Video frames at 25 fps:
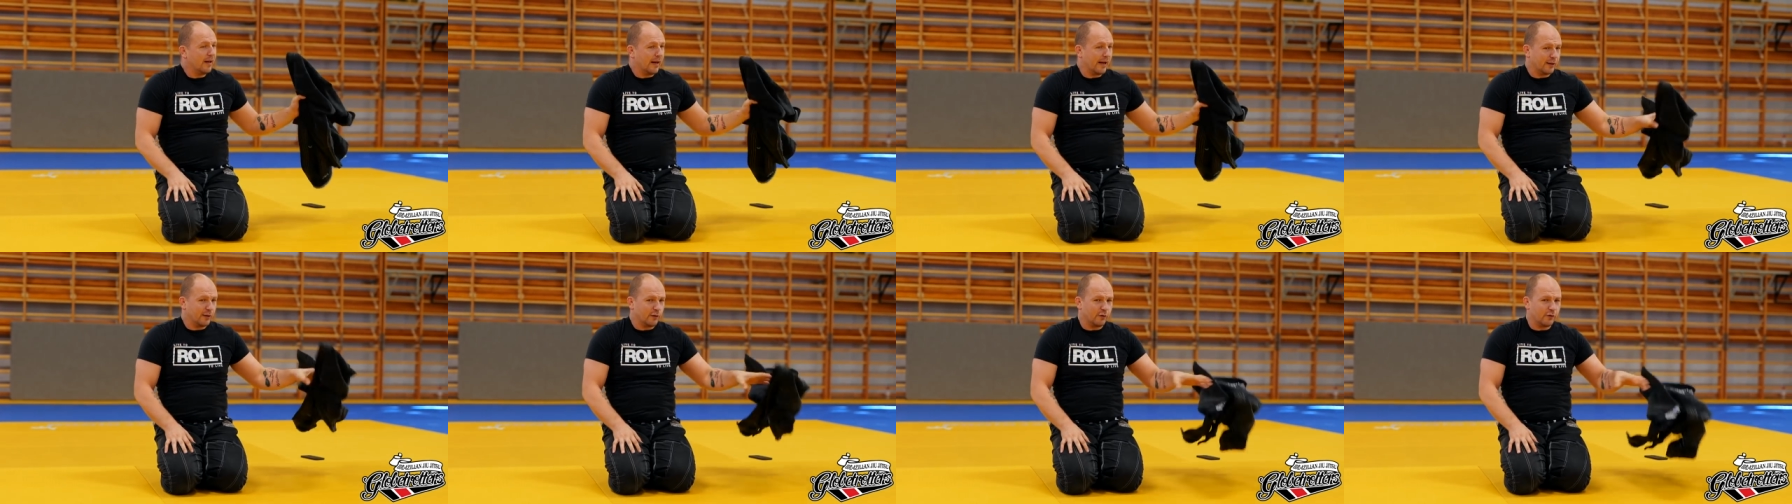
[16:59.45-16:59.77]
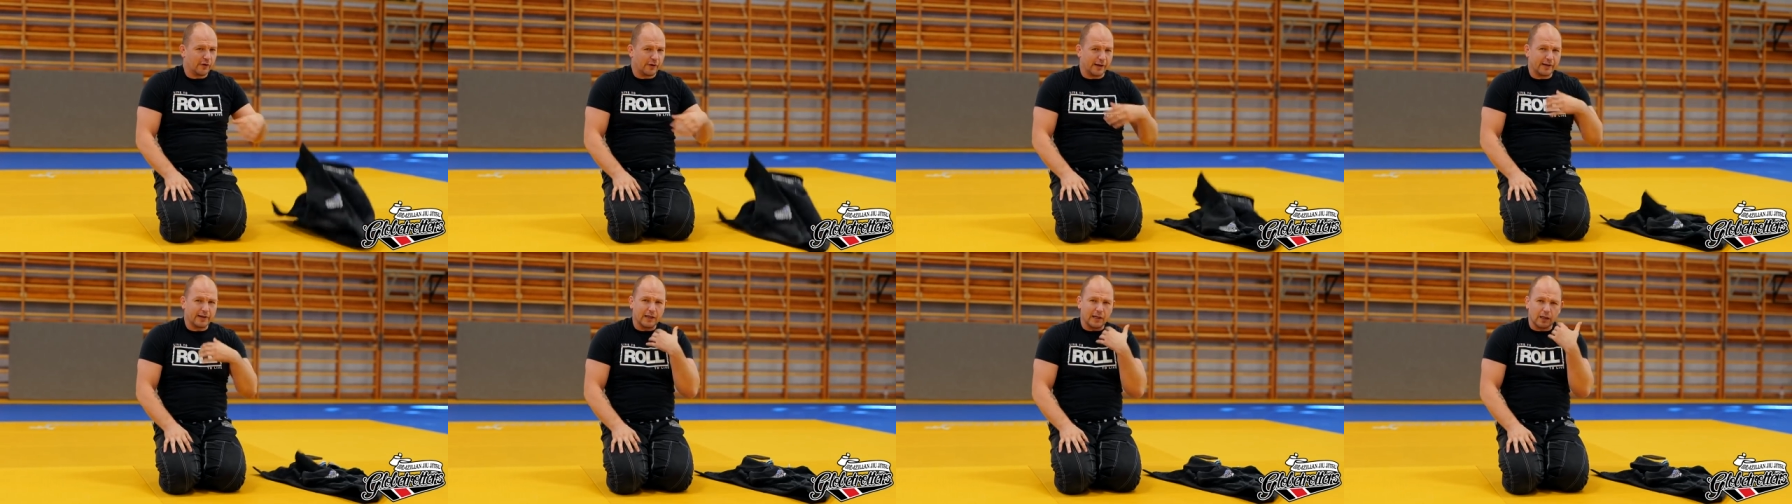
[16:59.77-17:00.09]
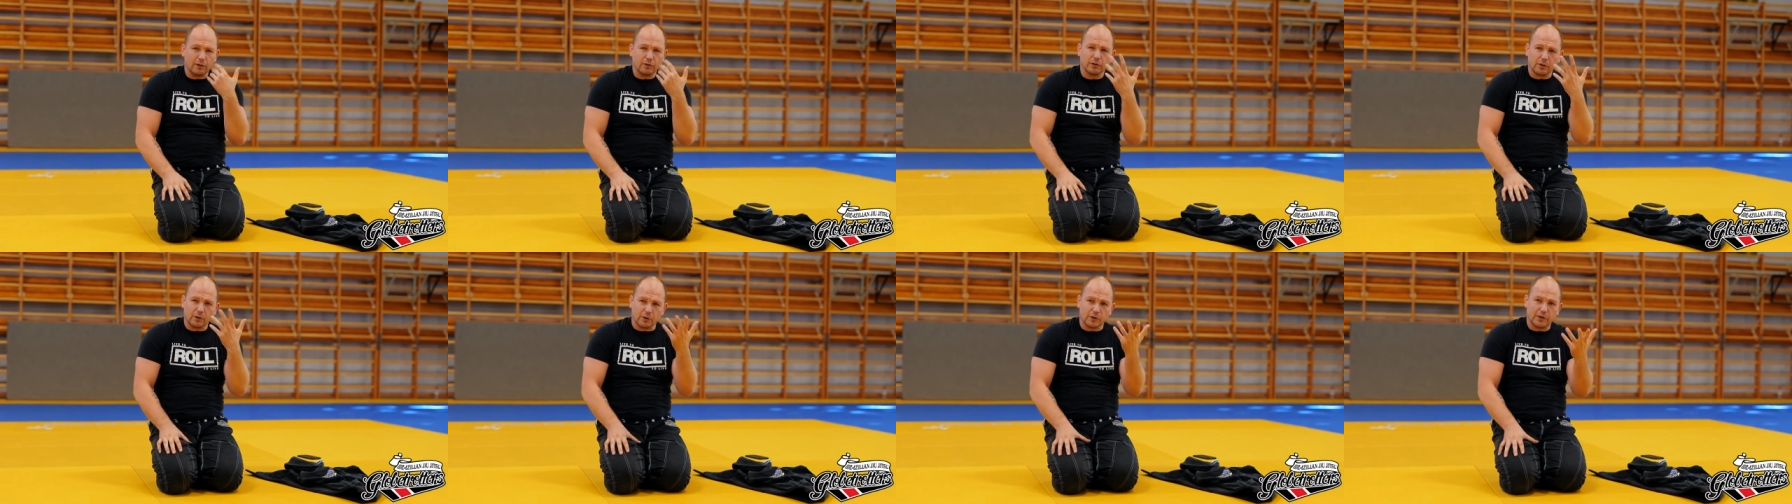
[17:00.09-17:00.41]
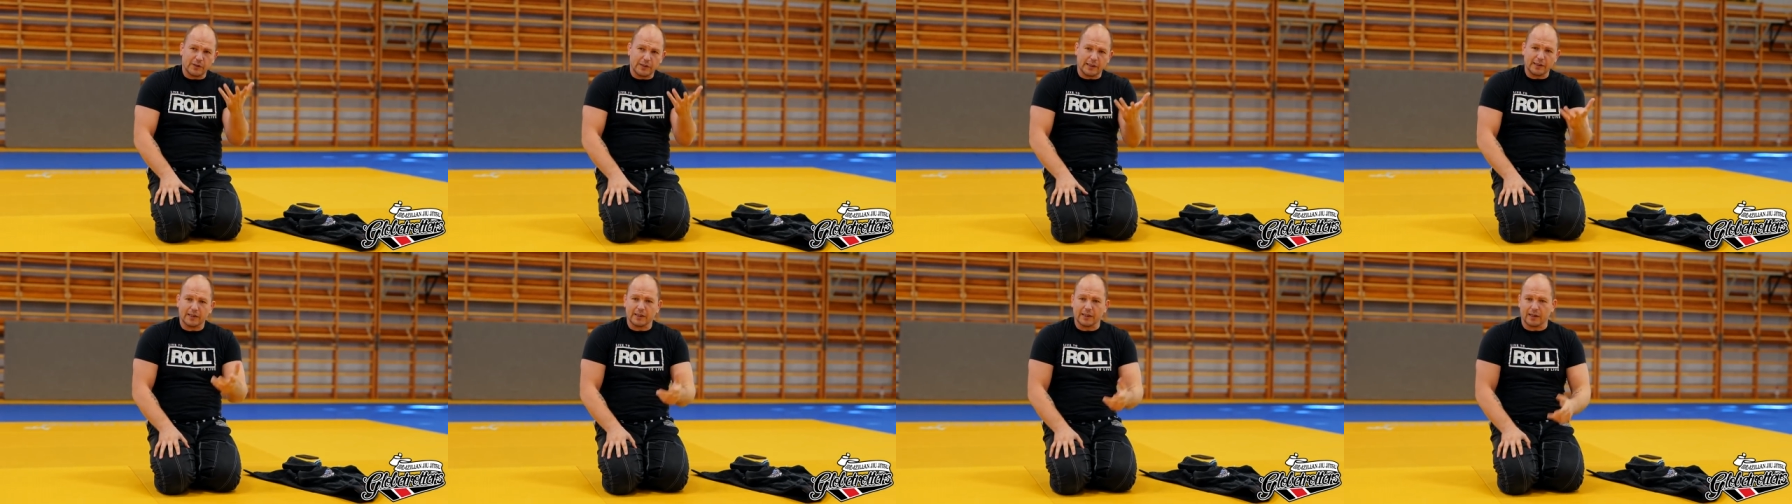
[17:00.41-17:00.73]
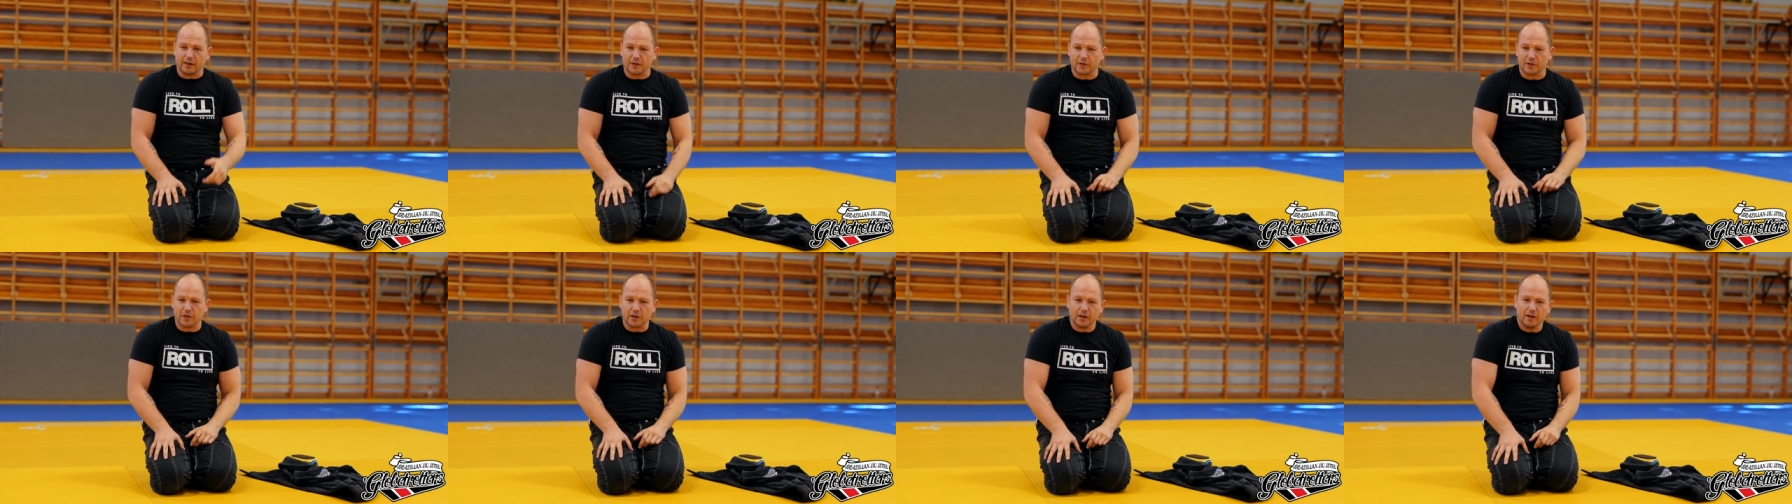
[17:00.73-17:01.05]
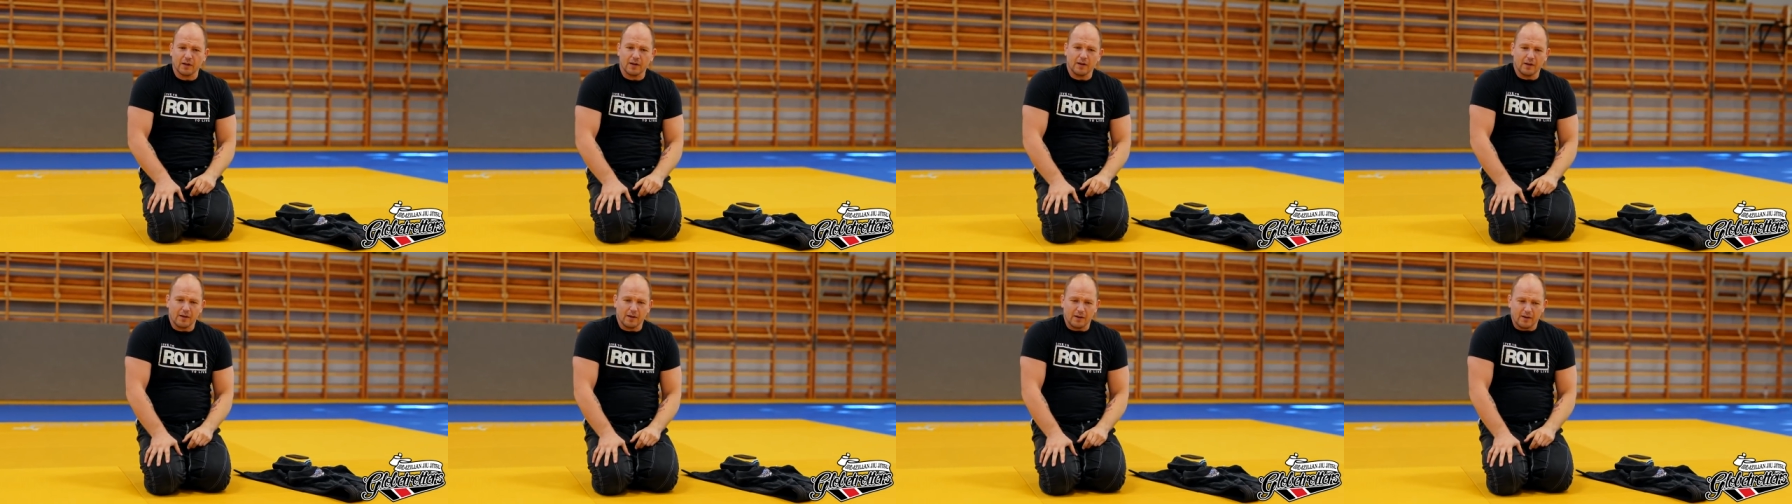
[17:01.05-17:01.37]
And to find out those
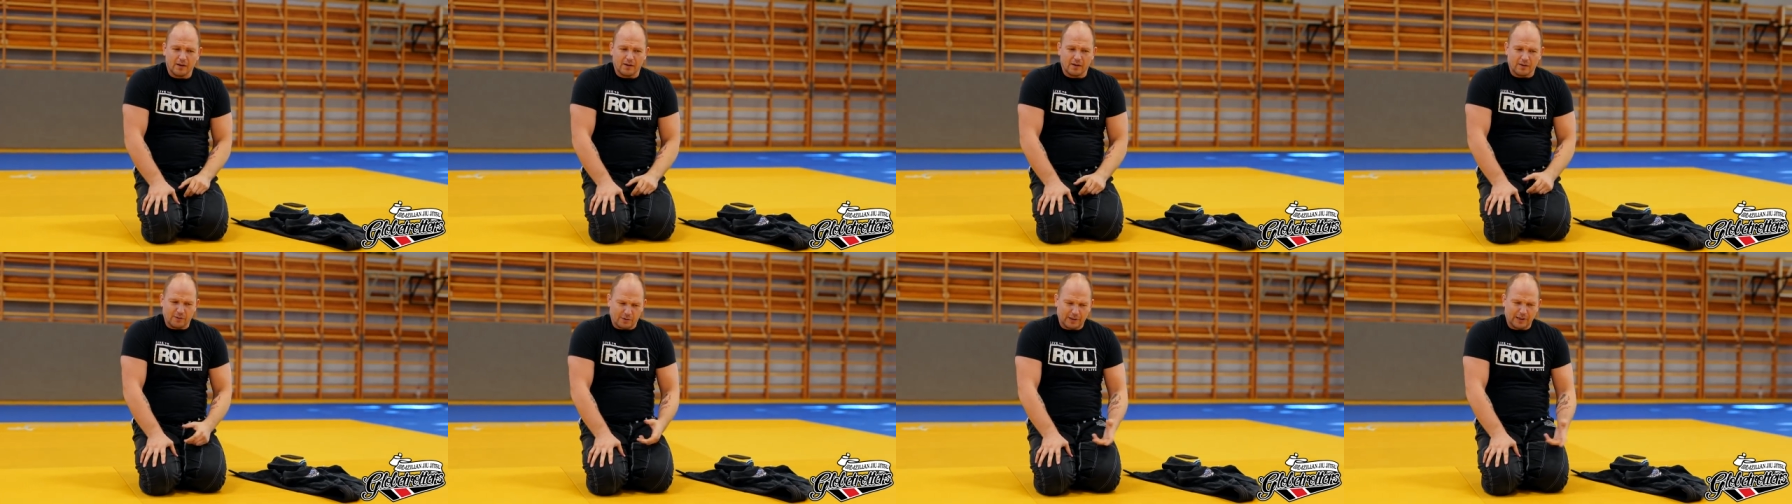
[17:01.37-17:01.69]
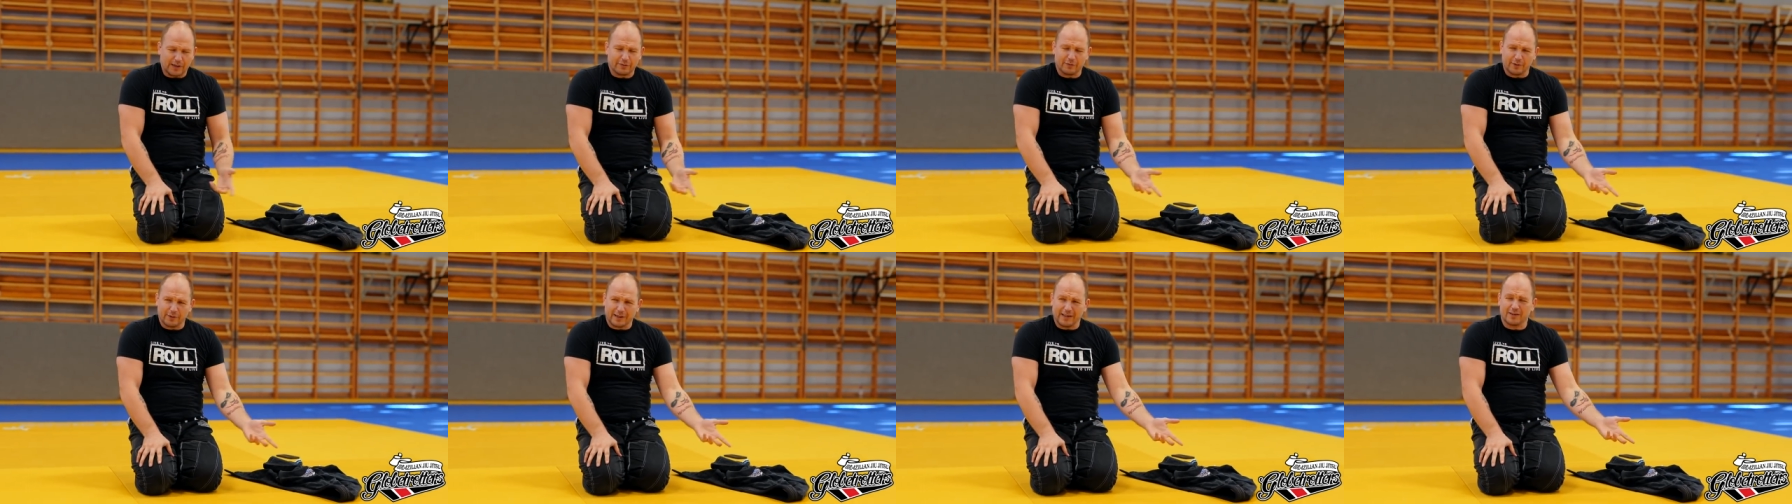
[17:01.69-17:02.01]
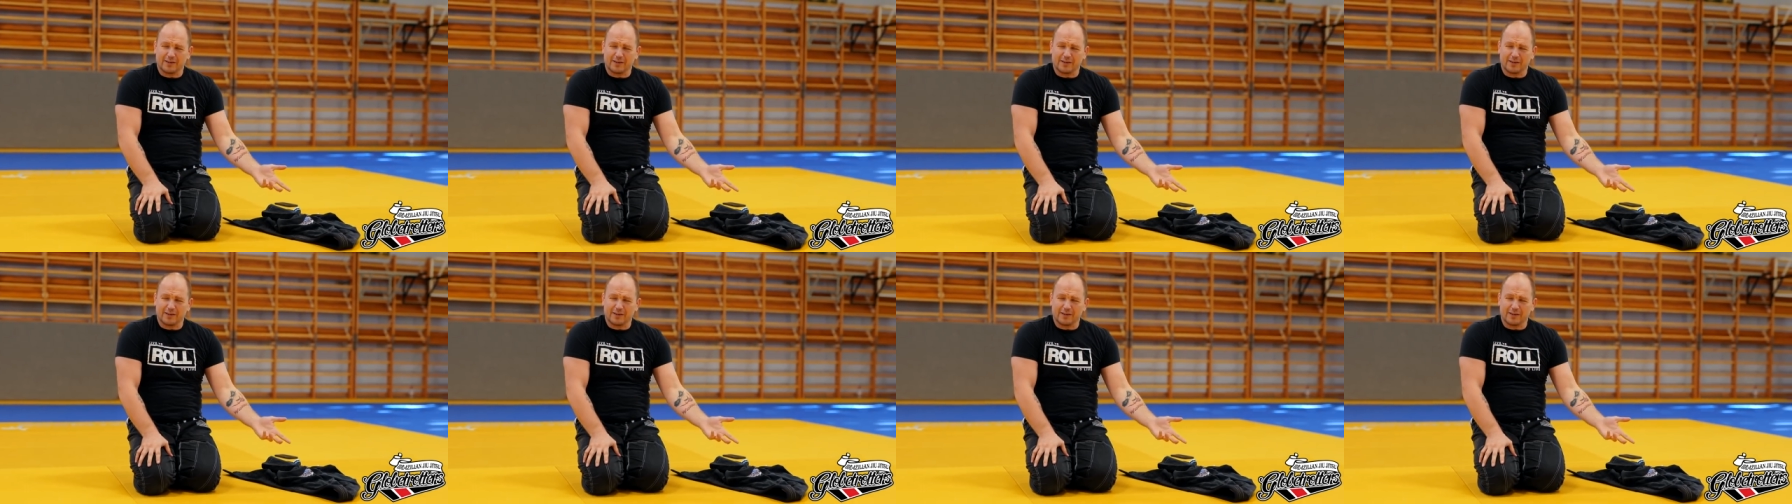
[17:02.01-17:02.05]
details, you have to